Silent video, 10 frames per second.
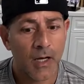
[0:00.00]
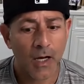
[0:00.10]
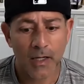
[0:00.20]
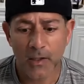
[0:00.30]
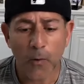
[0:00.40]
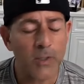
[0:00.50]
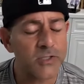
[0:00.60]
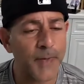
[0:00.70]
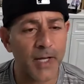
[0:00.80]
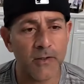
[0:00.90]
No
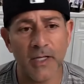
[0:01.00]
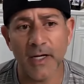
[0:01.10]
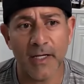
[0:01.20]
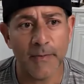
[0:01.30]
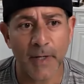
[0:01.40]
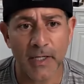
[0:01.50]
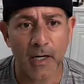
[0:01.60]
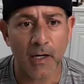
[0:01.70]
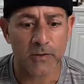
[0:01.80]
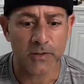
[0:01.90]
one's better than anybody
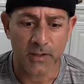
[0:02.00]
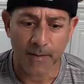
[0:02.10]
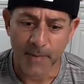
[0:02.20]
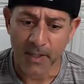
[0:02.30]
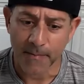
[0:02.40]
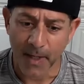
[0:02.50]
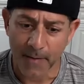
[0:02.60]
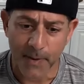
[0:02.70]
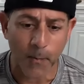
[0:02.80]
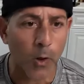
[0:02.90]
else. Somebody may
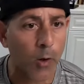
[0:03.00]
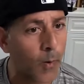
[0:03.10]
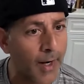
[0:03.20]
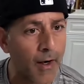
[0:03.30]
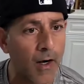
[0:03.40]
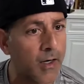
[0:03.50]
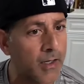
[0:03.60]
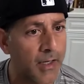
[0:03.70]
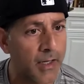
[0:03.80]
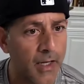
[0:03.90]
be more
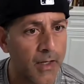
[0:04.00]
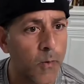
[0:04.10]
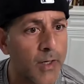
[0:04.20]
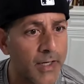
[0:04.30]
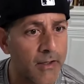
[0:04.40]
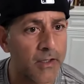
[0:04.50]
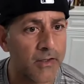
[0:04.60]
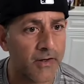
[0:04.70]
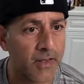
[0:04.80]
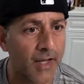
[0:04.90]
aware in one area of
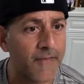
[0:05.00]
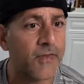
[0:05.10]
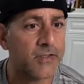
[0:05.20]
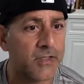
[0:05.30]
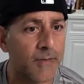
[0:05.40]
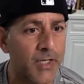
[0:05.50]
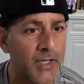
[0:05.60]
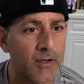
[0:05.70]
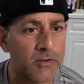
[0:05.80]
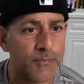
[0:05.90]
their life than somebody
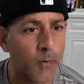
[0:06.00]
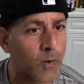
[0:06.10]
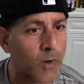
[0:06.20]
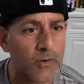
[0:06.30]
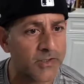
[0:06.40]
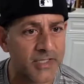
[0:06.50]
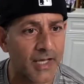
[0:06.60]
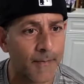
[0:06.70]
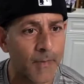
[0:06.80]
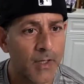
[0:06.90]
else, but we're all the
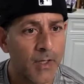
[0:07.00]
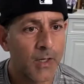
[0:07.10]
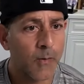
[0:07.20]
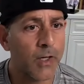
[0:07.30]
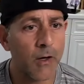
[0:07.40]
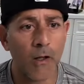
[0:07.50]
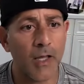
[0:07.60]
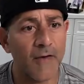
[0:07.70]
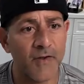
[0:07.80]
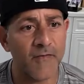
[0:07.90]
same. We all
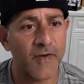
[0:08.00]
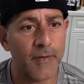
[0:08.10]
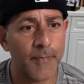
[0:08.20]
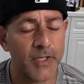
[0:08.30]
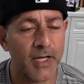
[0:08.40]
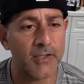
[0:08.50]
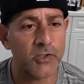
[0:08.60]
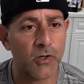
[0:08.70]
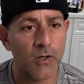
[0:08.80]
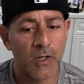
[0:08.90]
have infinite
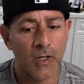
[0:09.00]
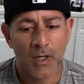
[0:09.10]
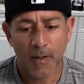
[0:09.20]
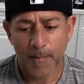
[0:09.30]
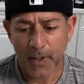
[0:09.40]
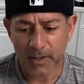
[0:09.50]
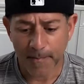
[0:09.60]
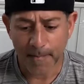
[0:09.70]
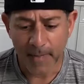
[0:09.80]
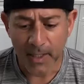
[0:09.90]
potential. But the
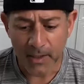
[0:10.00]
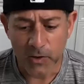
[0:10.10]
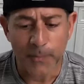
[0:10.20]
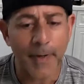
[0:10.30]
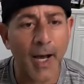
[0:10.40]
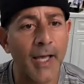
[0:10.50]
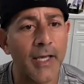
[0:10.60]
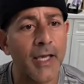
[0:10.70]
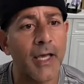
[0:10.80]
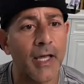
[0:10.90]
minute you buy
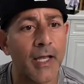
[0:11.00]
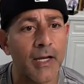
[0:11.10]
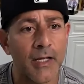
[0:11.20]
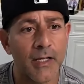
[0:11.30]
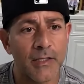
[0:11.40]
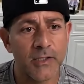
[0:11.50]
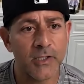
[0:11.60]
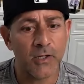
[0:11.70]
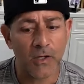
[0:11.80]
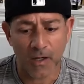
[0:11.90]
in to
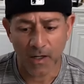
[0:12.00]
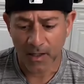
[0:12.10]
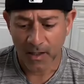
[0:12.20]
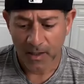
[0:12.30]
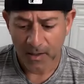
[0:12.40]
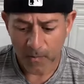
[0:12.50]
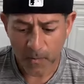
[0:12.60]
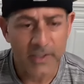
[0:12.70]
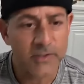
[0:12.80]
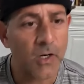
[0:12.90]
your
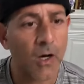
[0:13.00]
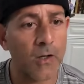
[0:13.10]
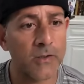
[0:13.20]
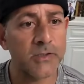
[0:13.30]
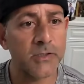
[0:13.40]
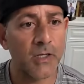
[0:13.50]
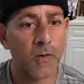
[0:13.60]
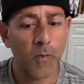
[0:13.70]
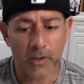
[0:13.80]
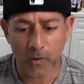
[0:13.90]
results,
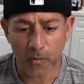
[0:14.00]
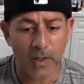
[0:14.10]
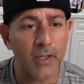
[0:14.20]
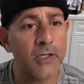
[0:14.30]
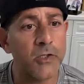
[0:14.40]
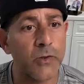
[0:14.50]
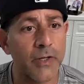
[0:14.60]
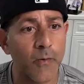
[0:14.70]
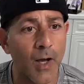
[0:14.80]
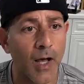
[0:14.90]
when you're really
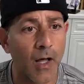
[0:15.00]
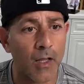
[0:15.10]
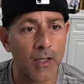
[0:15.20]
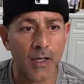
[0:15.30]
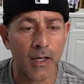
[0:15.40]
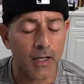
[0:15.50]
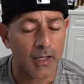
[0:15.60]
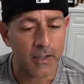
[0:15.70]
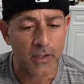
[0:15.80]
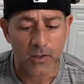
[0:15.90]
doing well,
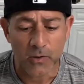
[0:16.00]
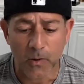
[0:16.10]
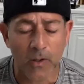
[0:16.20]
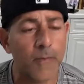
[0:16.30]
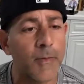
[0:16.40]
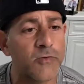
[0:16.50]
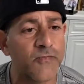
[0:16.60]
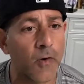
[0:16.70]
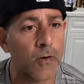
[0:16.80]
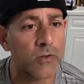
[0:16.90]
you are the most
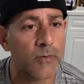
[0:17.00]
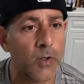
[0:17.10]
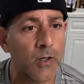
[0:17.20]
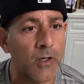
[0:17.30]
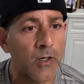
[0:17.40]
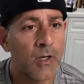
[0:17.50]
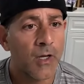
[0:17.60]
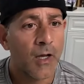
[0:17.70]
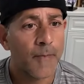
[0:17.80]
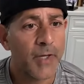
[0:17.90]
vulnerable
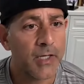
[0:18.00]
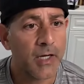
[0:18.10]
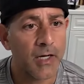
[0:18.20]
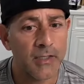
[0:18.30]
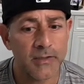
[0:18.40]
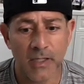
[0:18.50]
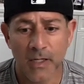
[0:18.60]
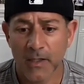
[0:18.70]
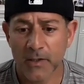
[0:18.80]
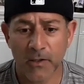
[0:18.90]
because
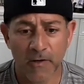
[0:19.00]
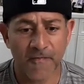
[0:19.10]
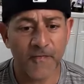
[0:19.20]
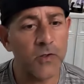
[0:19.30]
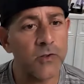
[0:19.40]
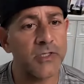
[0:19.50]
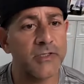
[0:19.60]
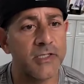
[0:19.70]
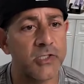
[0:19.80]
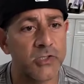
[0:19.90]
you're a few
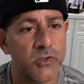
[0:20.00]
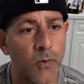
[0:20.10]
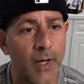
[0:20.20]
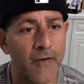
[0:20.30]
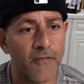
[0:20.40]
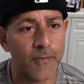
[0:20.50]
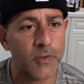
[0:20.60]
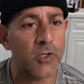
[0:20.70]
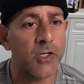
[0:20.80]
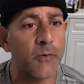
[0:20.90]
decisions away from
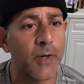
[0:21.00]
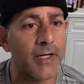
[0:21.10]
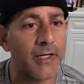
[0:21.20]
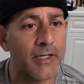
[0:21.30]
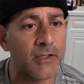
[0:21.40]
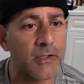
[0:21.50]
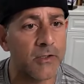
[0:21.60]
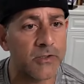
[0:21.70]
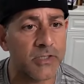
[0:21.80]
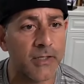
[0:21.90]
turning winning into
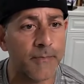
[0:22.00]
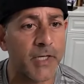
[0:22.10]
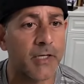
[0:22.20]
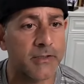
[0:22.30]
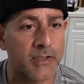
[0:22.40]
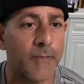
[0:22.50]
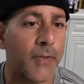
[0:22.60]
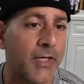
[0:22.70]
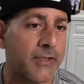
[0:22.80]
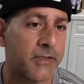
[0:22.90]
losing because of
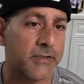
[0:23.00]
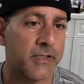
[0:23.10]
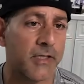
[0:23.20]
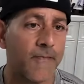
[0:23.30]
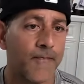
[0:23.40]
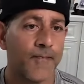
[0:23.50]
complacency.